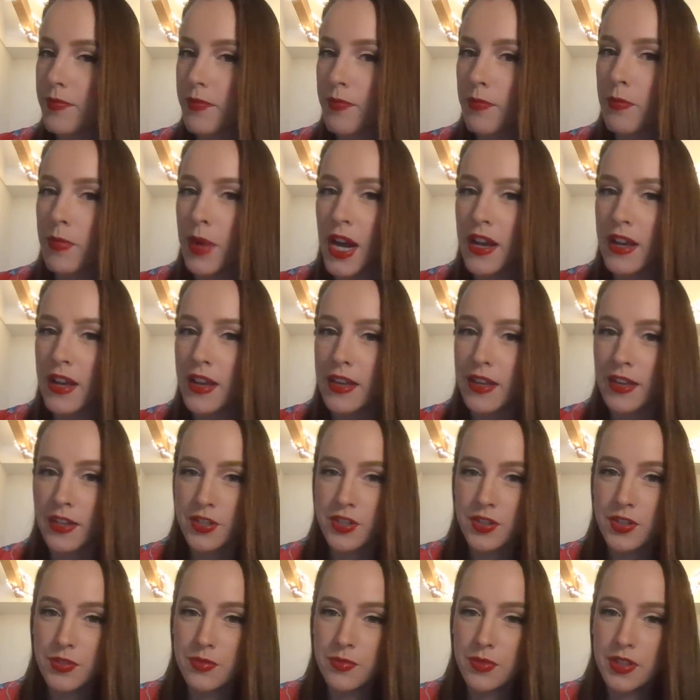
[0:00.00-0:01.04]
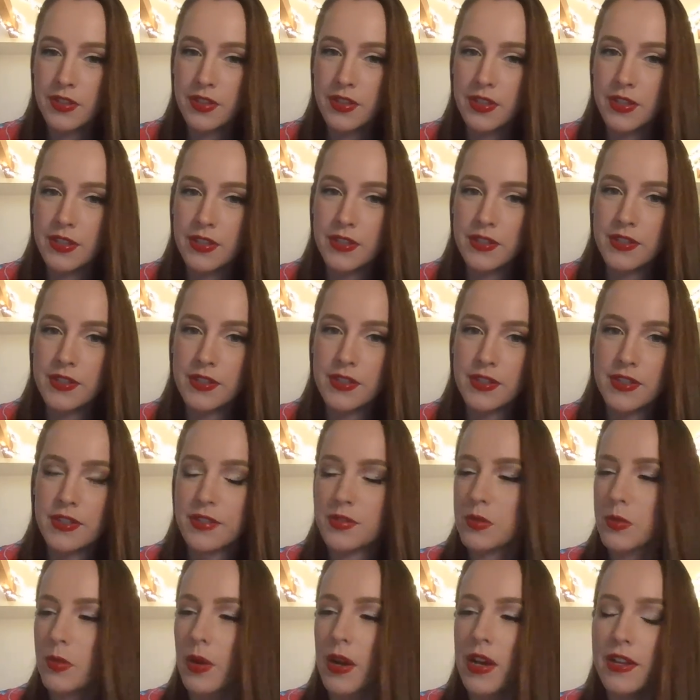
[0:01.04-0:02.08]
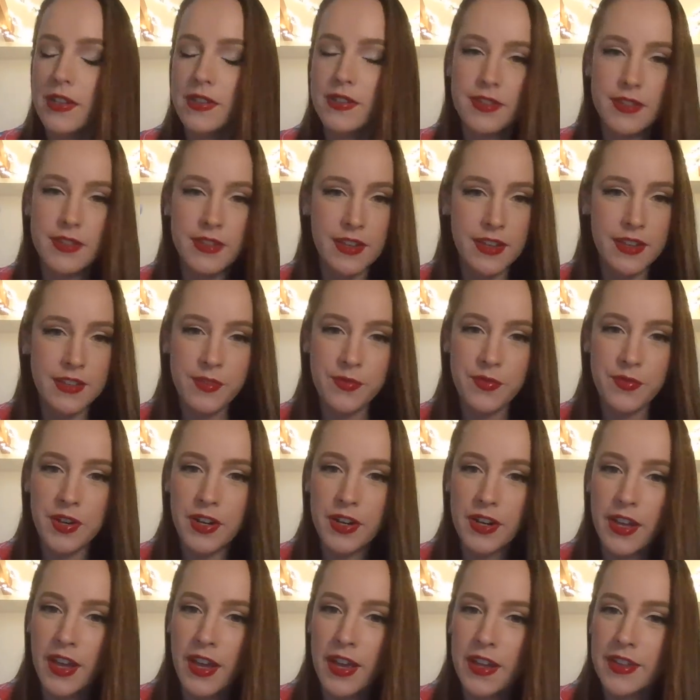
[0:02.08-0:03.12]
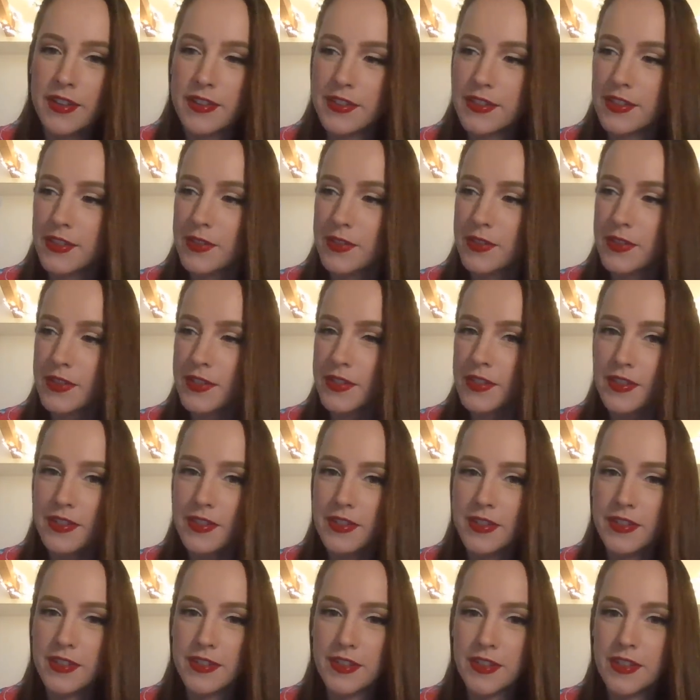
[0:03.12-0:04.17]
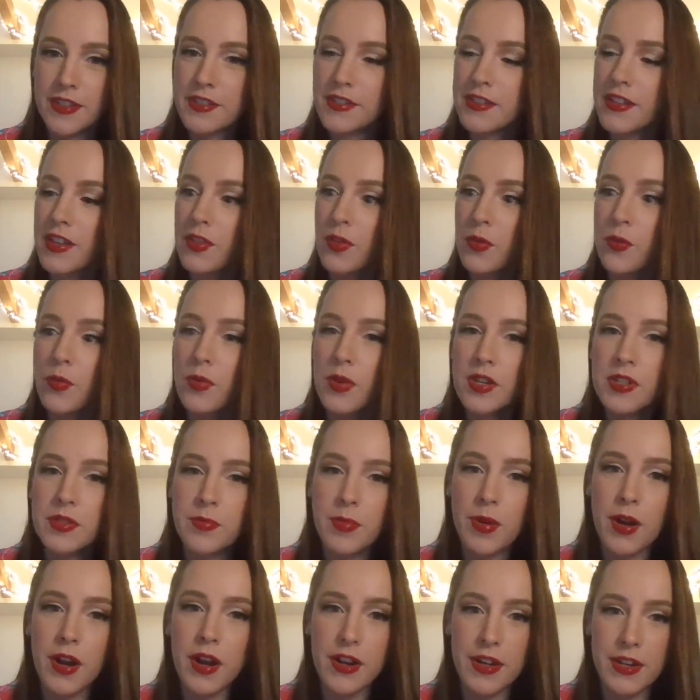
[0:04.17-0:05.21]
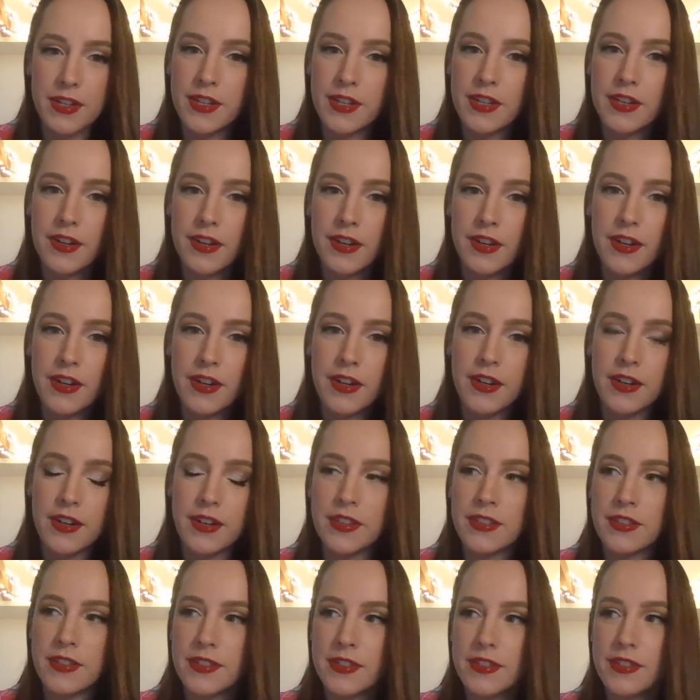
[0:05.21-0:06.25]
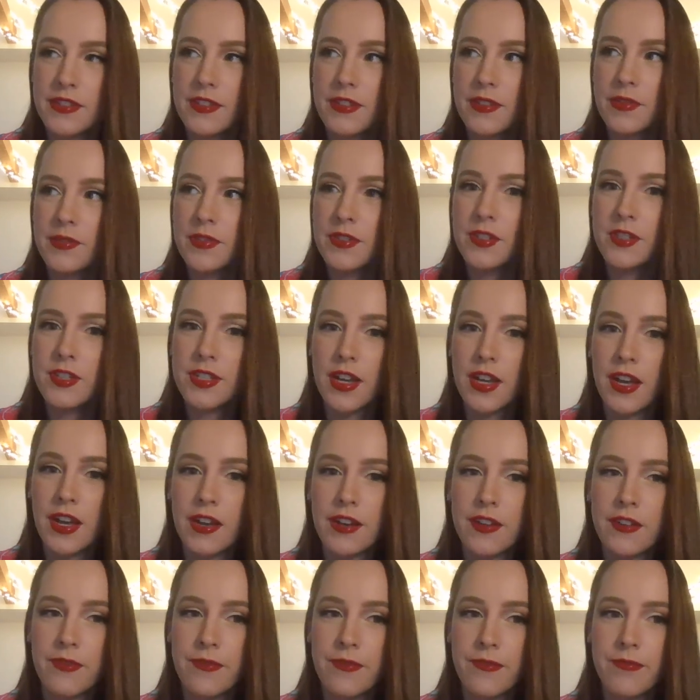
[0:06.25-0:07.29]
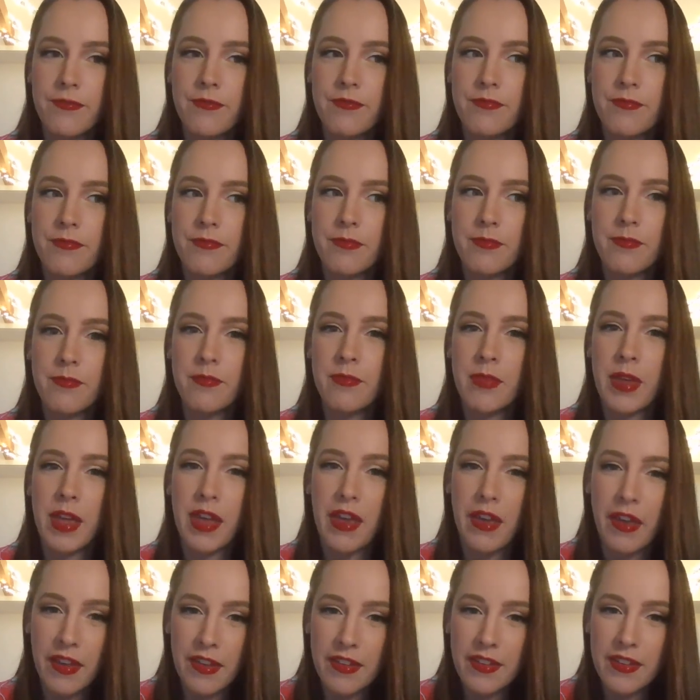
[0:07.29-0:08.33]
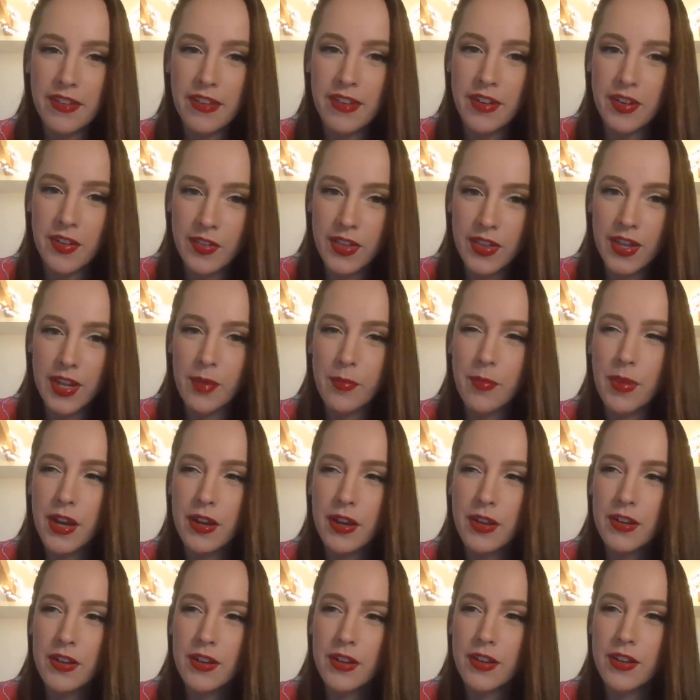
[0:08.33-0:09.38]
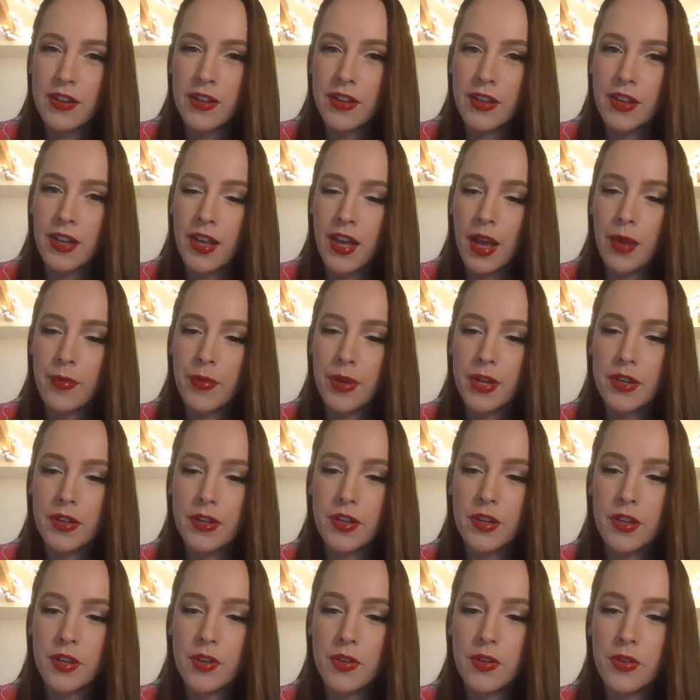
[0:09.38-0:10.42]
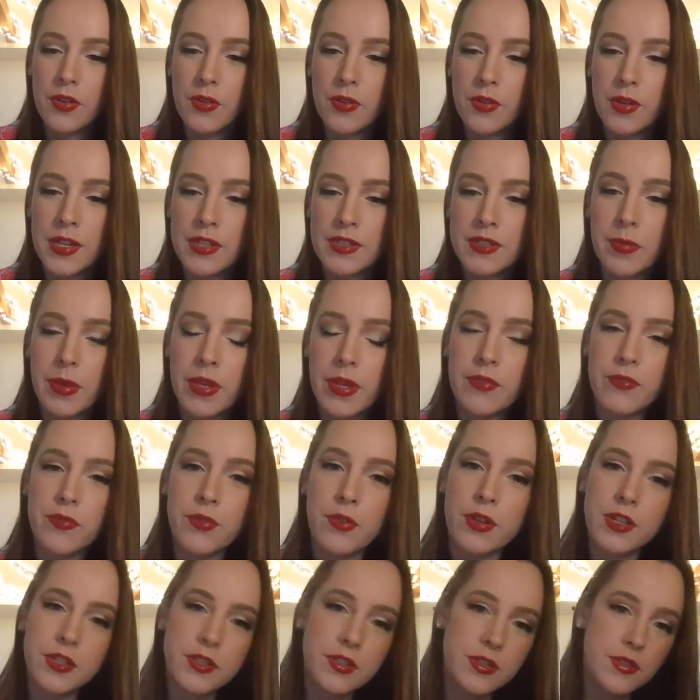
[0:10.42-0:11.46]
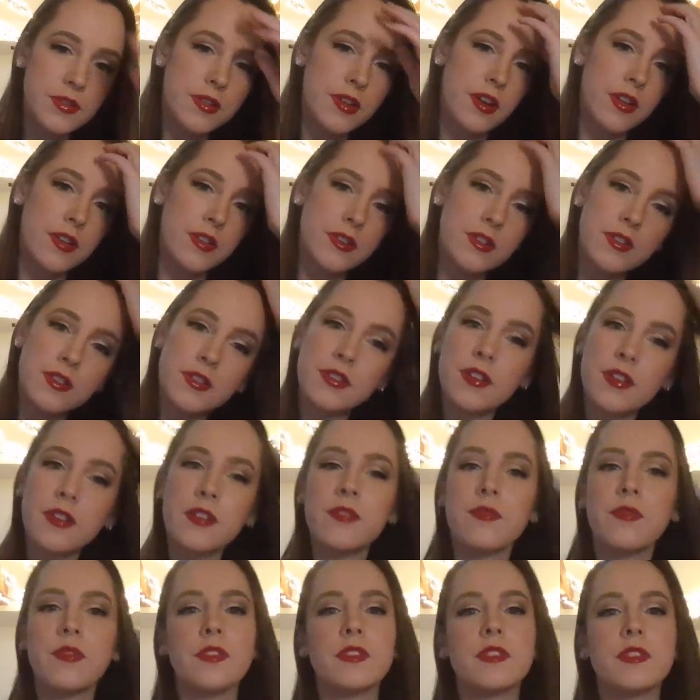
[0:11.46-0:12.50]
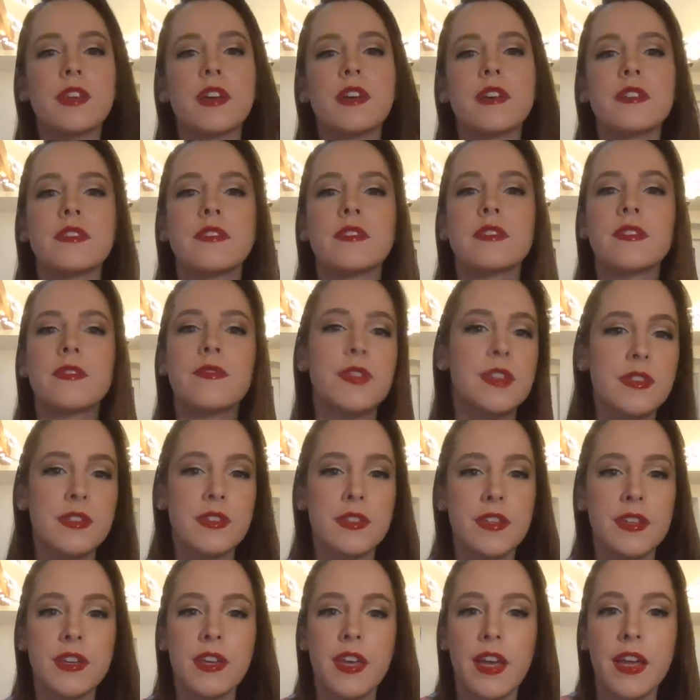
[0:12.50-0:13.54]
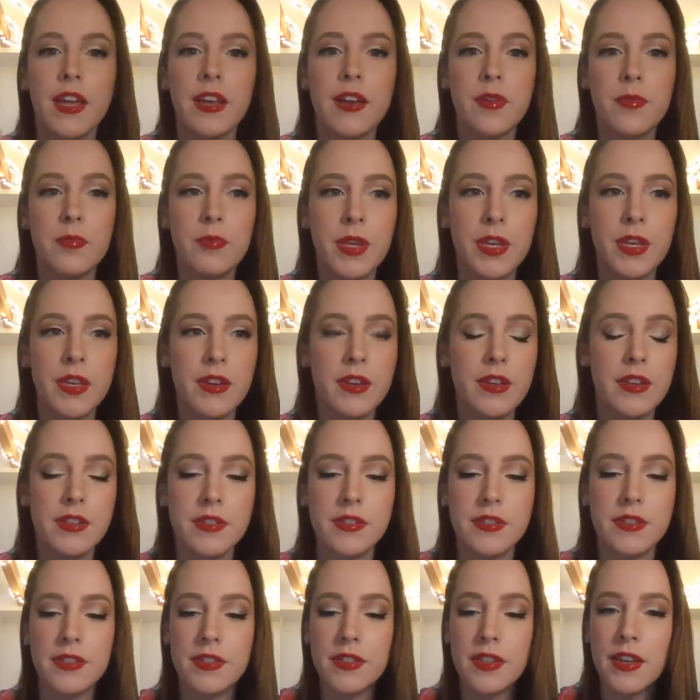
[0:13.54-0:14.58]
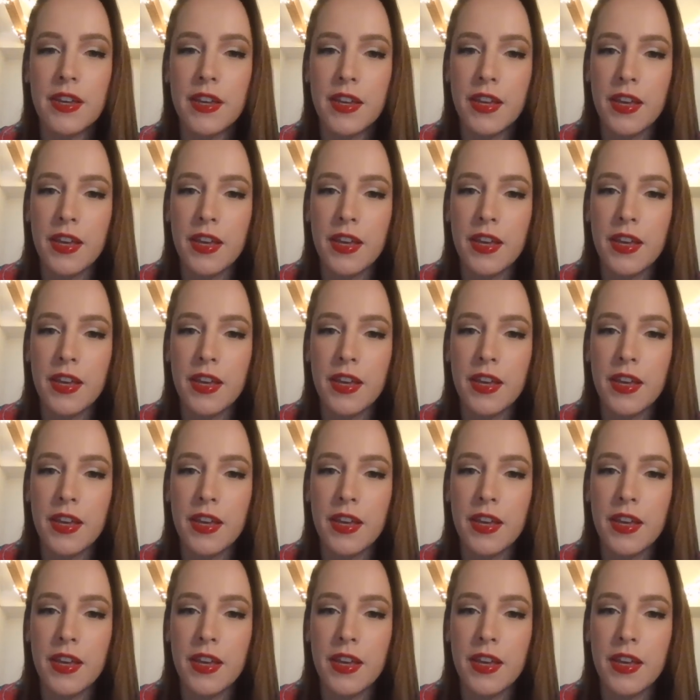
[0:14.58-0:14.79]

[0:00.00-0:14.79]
My issue with this is why it's at the very end, so it's not the worst product here. It was just kind of meh, you know, like I'm not gonna go and spend $42 on a full size of this again, because